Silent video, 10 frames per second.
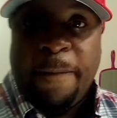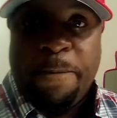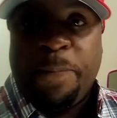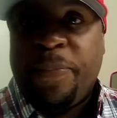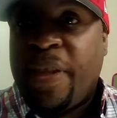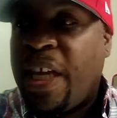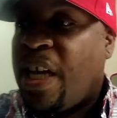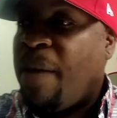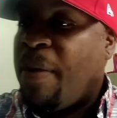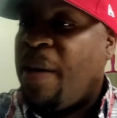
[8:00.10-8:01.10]
me.
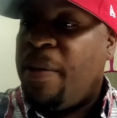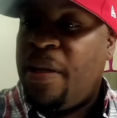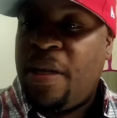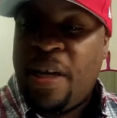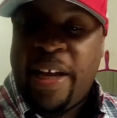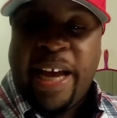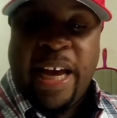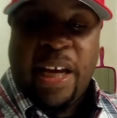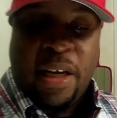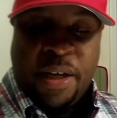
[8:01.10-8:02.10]
They come up
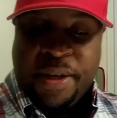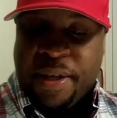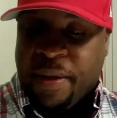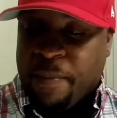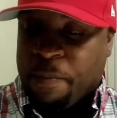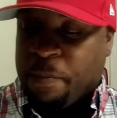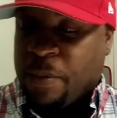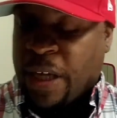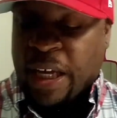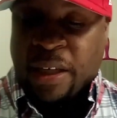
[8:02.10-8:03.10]
and
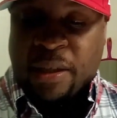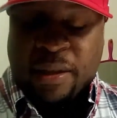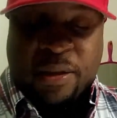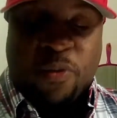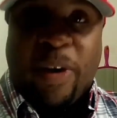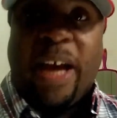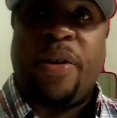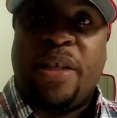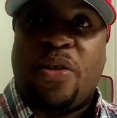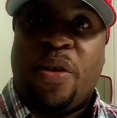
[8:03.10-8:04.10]

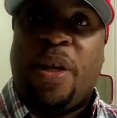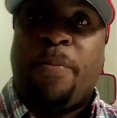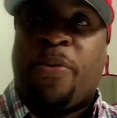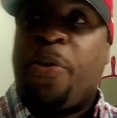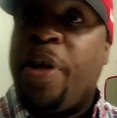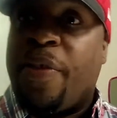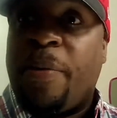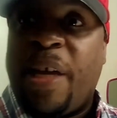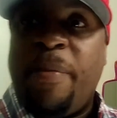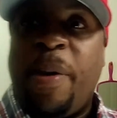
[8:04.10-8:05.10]
surround us three
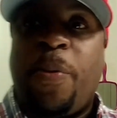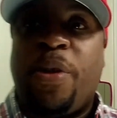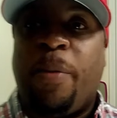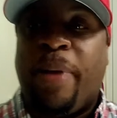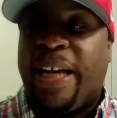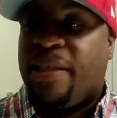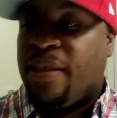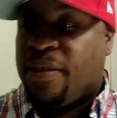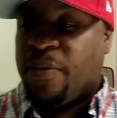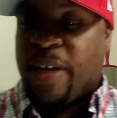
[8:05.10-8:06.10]
of them come up on their
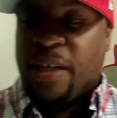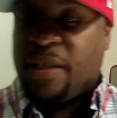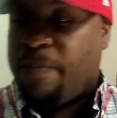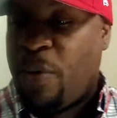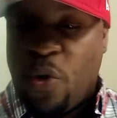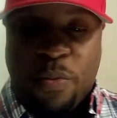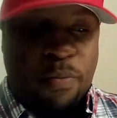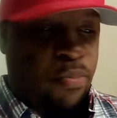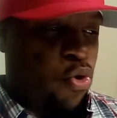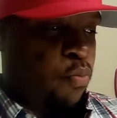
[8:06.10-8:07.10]
bikes and surround us.
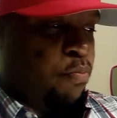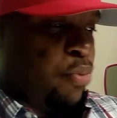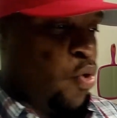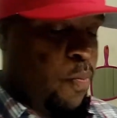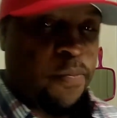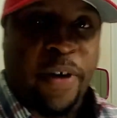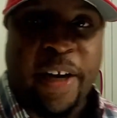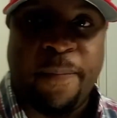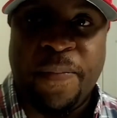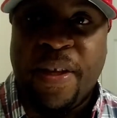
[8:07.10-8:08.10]
Boom, boom, boom,
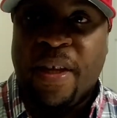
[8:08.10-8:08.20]
right?